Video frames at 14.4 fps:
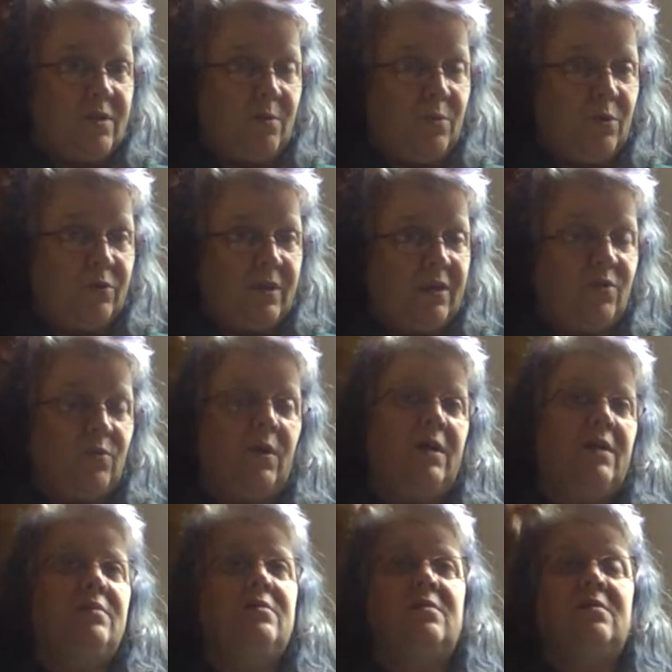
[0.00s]
They're birthday
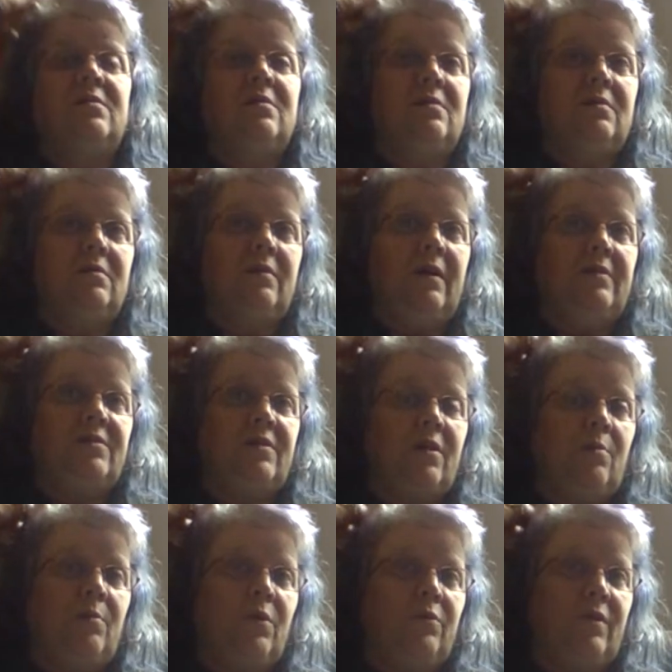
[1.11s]
twins, they
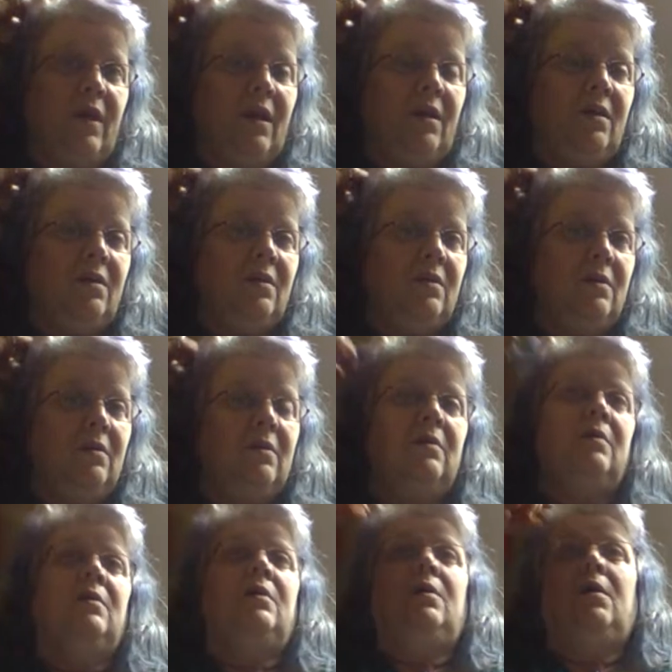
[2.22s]
share a birthday.
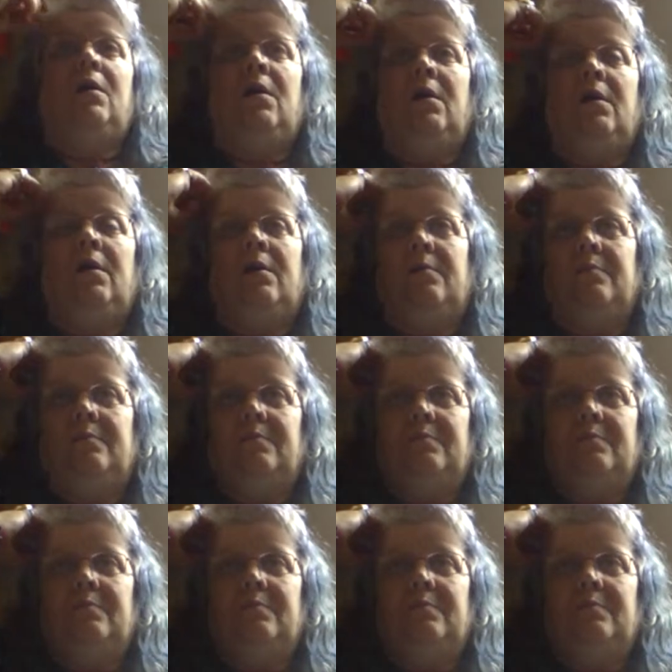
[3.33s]
Uh,